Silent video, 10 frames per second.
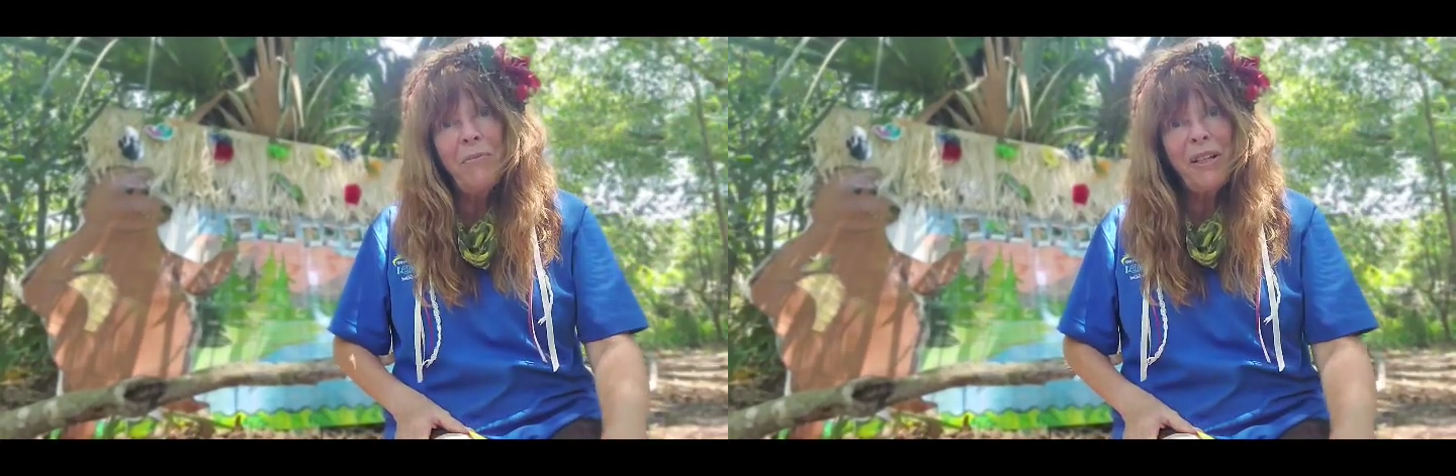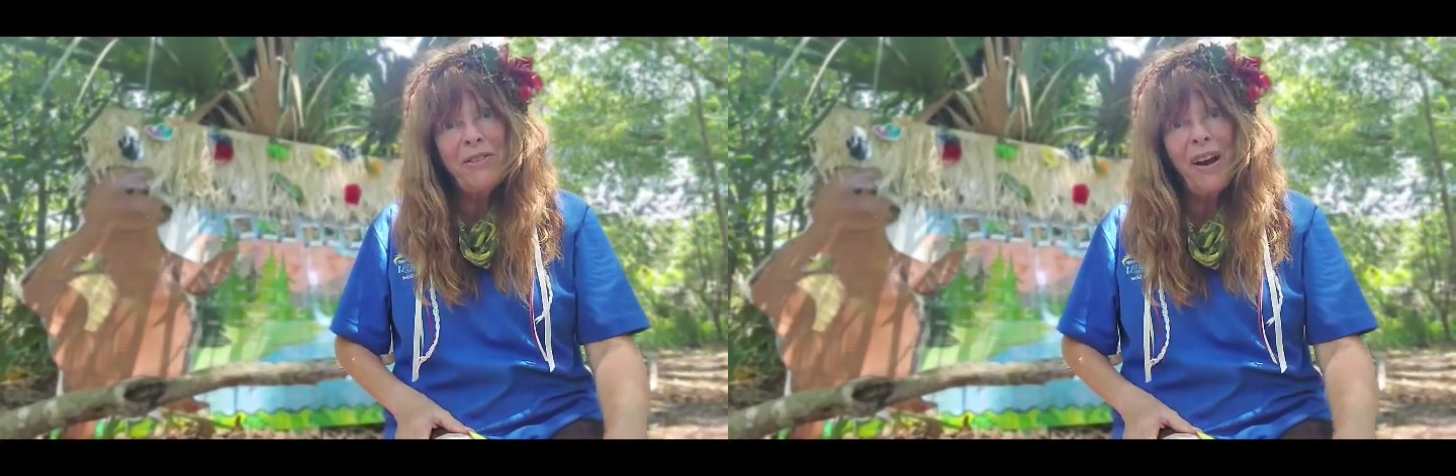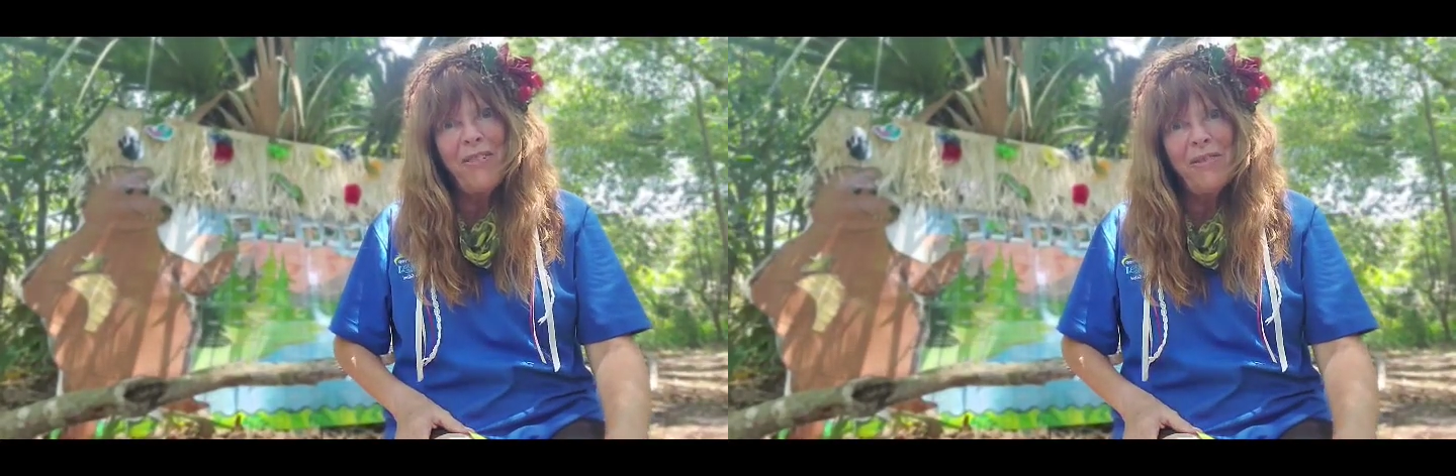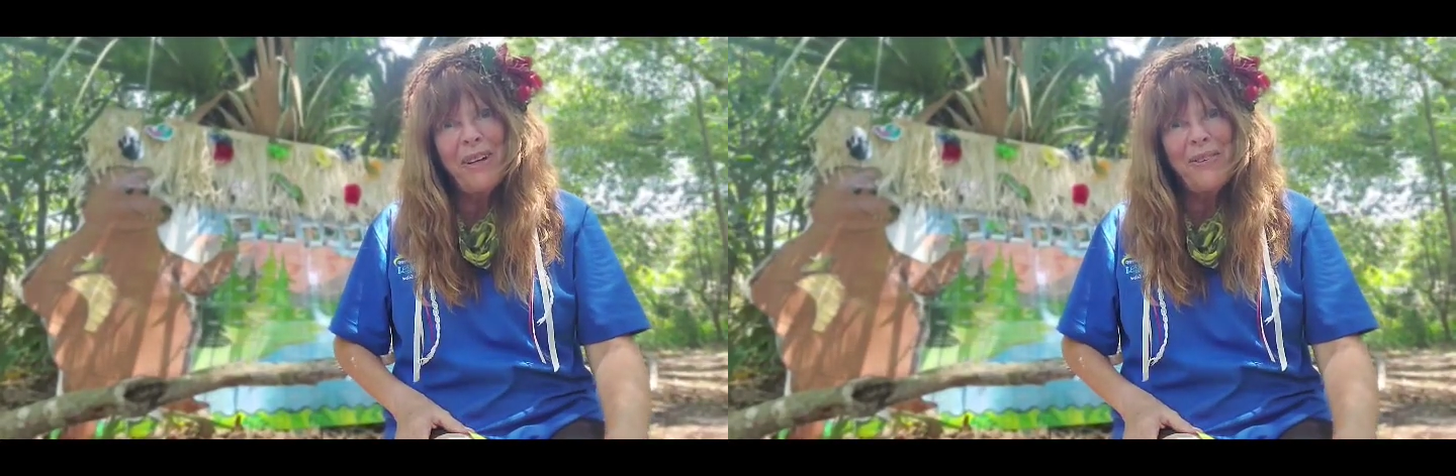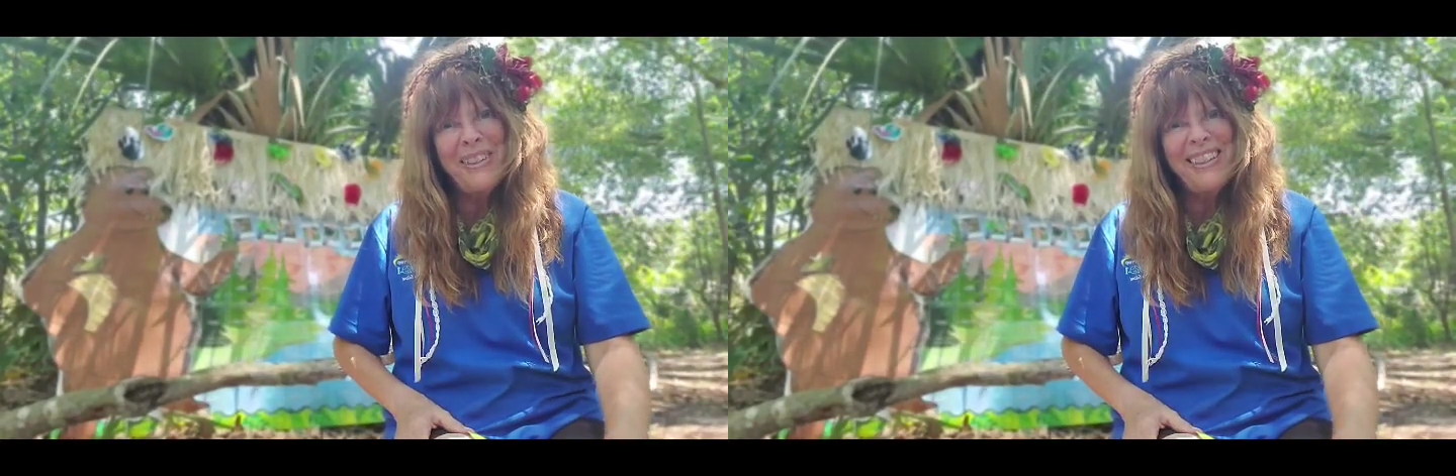my
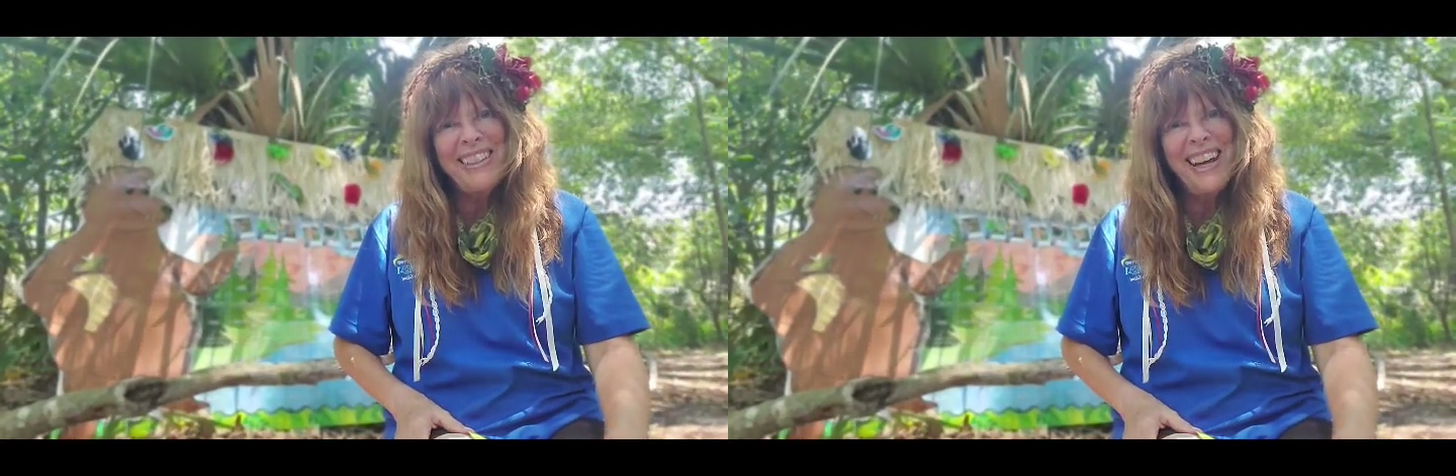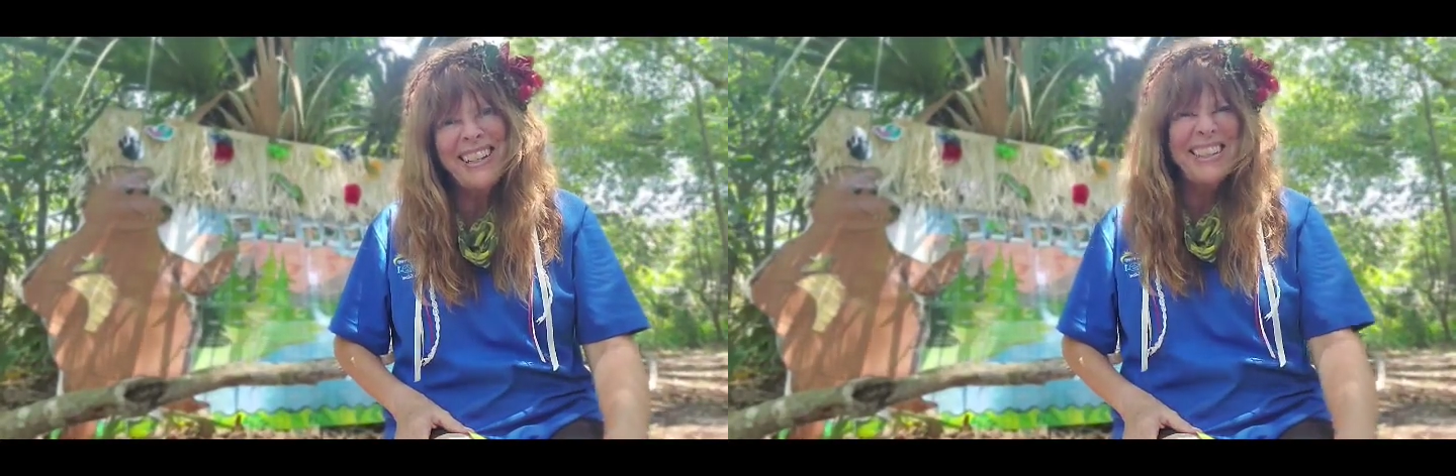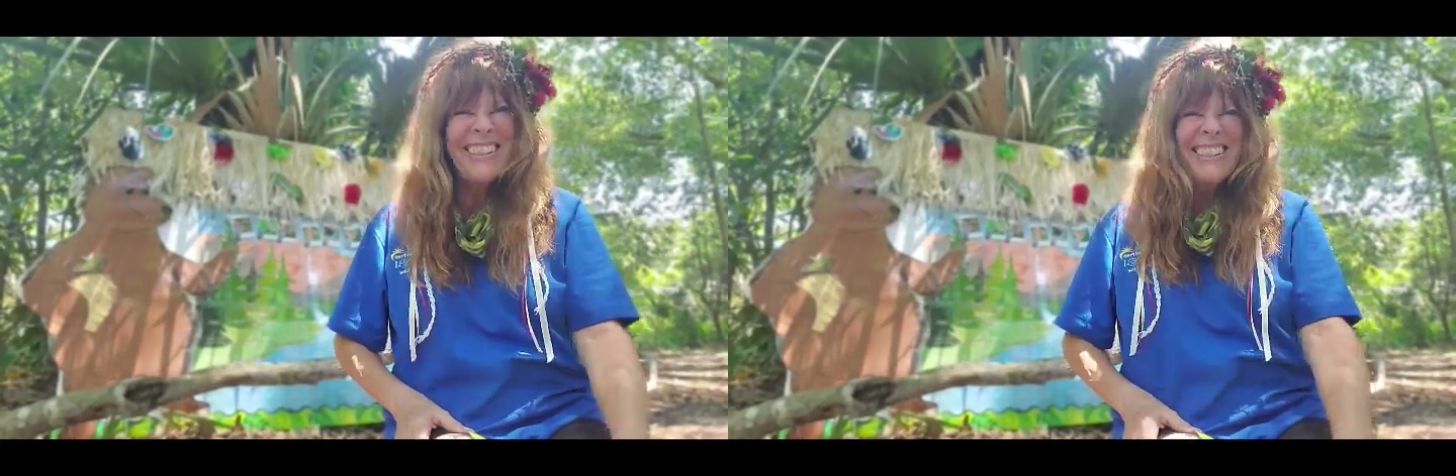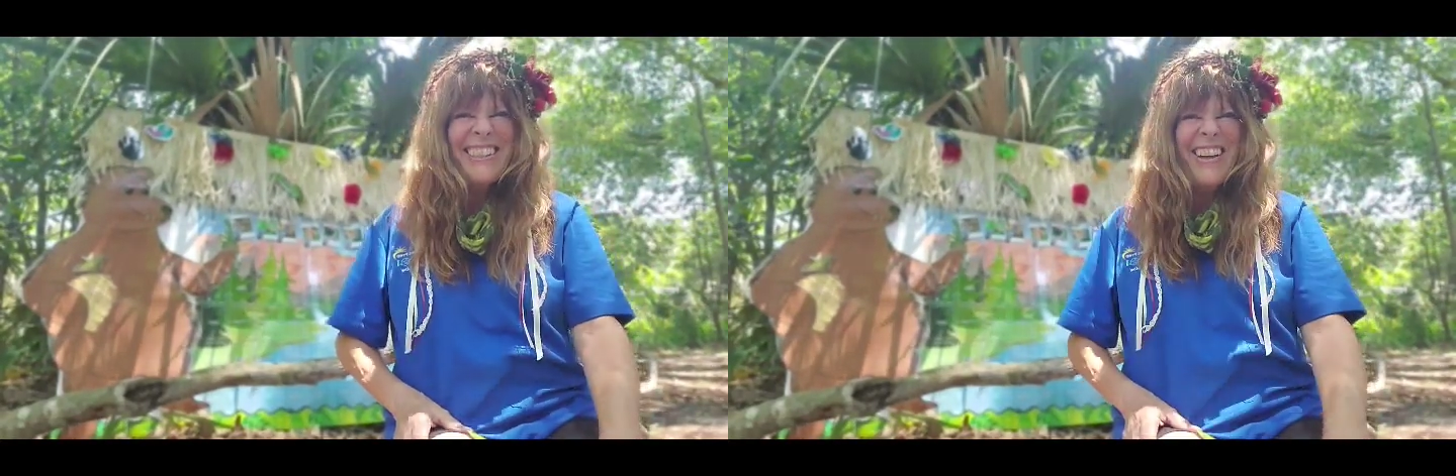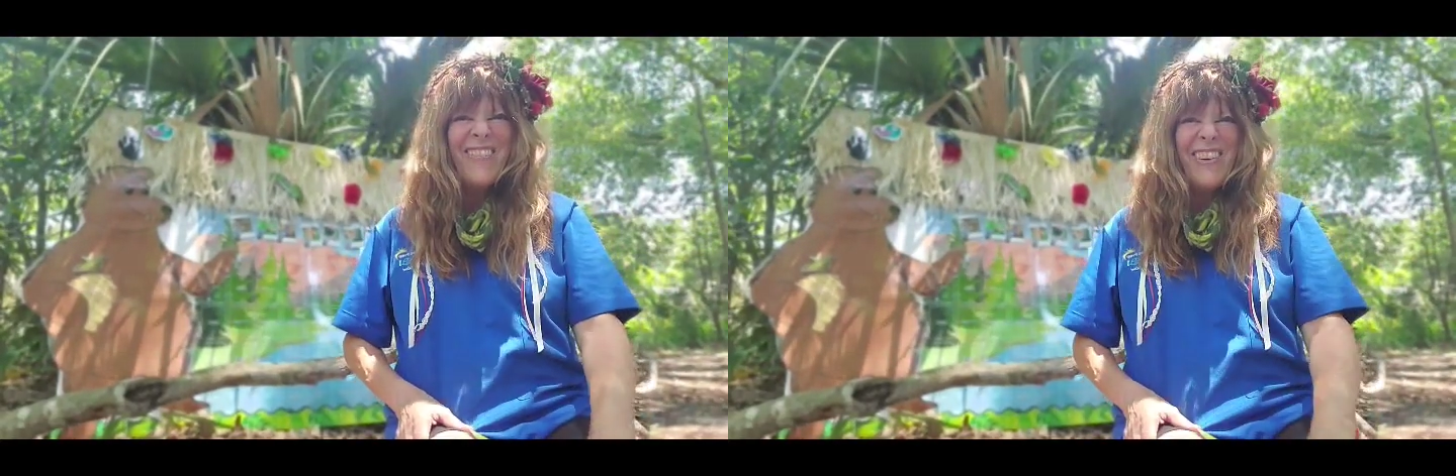driveway with the ducks. Isn't
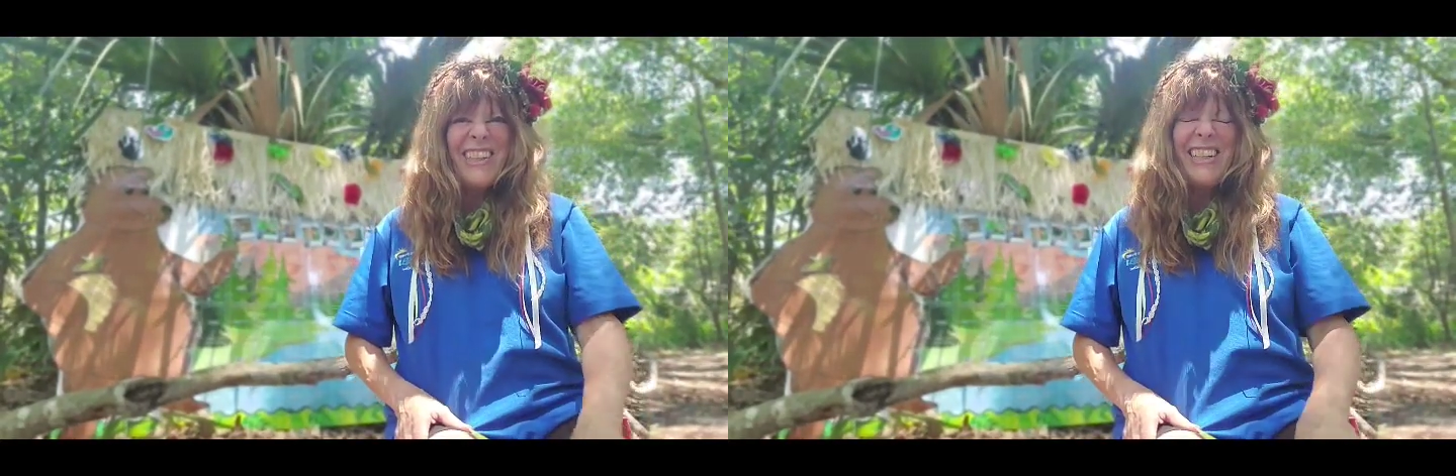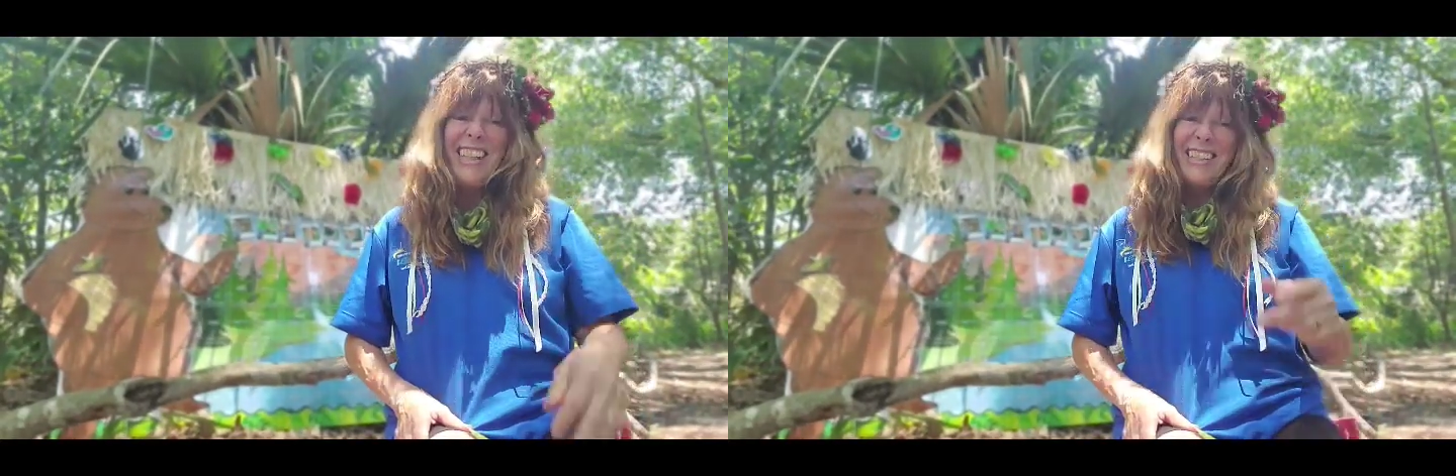that funny?